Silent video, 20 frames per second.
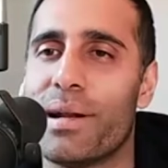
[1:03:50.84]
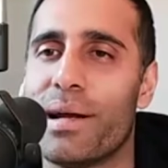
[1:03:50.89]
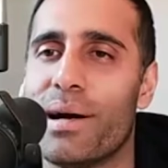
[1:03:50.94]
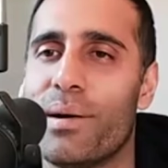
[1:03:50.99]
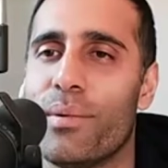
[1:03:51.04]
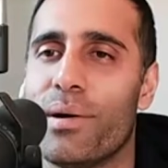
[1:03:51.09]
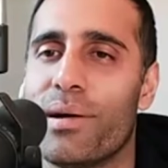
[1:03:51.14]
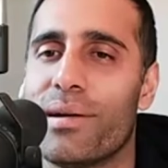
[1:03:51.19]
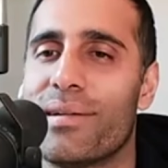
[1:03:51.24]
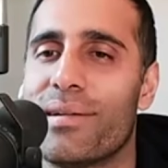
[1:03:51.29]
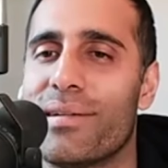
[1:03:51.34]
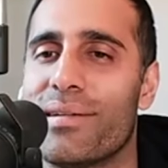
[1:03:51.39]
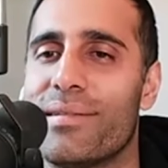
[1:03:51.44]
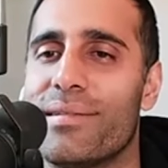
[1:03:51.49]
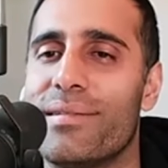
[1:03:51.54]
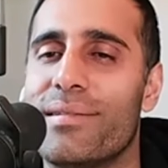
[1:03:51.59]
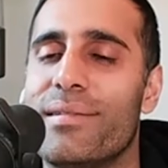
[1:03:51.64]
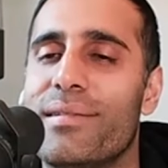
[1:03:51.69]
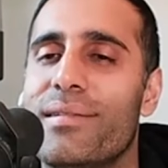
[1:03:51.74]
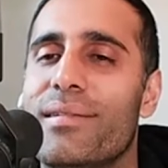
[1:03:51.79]
that. Heavy one. D and
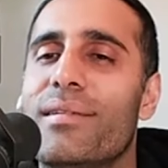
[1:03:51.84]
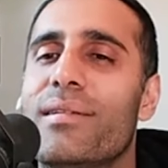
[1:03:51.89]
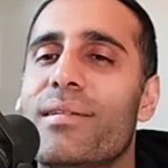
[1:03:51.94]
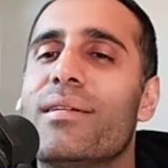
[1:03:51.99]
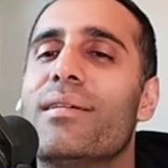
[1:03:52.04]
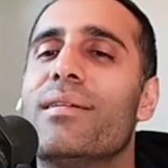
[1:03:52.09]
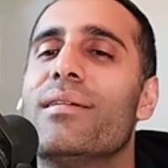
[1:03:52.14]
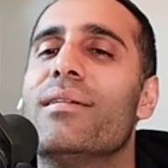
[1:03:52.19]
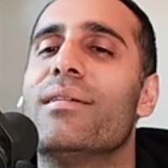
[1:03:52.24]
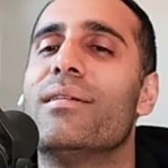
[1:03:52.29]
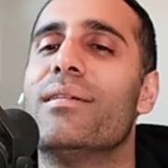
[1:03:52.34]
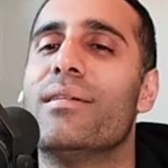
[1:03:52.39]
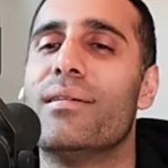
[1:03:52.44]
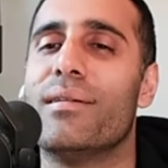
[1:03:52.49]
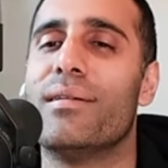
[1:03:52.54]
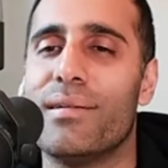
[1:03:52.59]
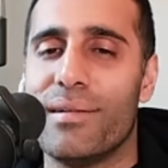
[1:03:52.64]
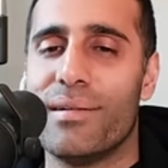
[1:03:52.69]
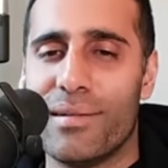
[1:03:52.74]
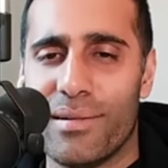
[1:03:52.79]
the Boys.
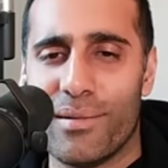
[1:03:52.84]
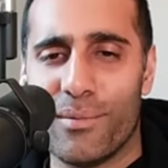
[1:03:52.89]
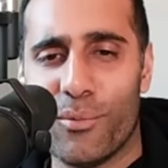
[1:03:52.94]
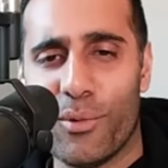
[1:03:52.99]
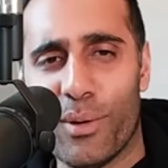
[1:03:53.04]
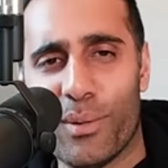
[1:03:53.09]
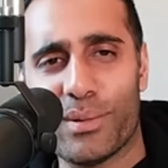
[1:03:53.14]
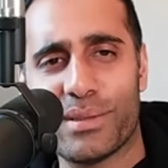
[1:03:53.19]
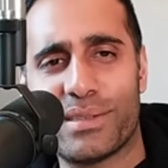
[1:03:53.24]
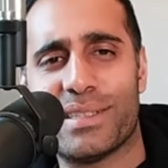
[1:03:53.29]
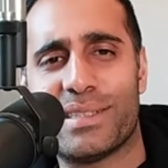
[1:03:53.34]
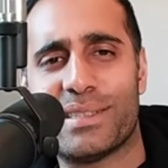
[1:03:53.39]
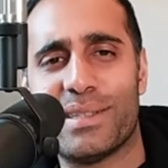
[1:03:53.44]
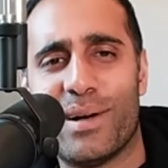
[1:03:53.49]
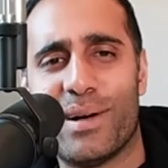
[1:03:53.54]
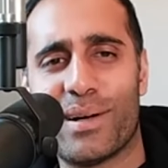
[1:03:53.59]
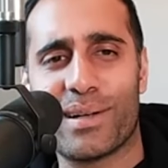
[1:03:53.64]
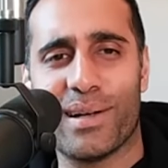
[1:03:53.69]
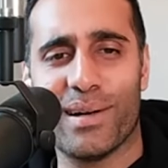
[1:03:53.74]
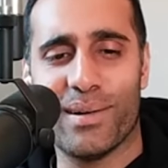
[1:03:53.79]
Who did? What was the
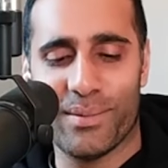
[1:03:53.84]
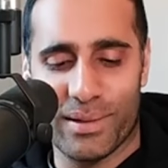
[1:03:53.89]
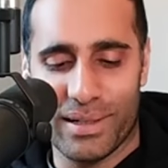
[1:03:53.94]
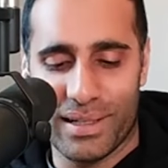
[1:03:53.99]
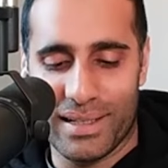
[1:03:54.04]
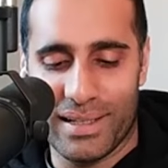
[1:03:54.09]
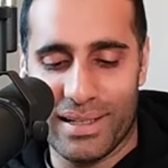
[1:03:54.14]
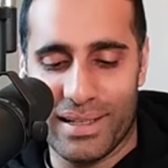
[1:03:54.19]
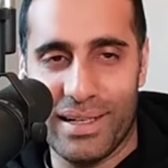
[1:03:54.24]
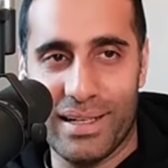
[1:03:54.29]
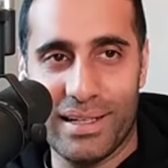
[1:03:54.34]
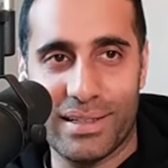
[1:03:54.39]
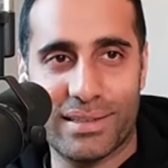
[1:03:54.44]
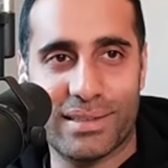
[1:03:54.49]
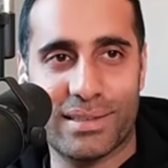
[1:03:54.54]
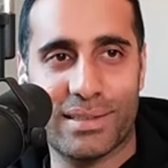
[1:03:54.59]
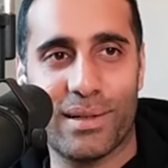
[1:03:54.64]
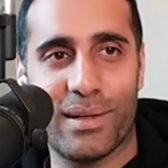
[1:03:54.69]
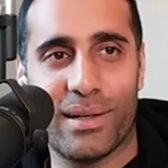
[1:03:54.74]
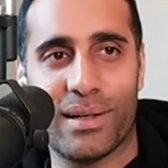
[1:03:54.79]
song though? Wait, hit
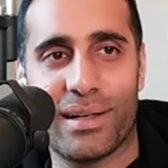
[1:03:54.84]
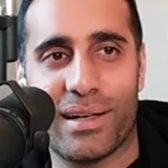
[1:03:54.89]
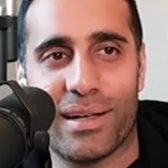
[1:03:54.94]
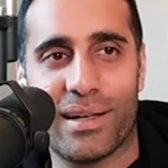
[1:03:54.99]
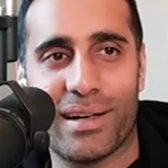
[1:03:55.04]
song. Now that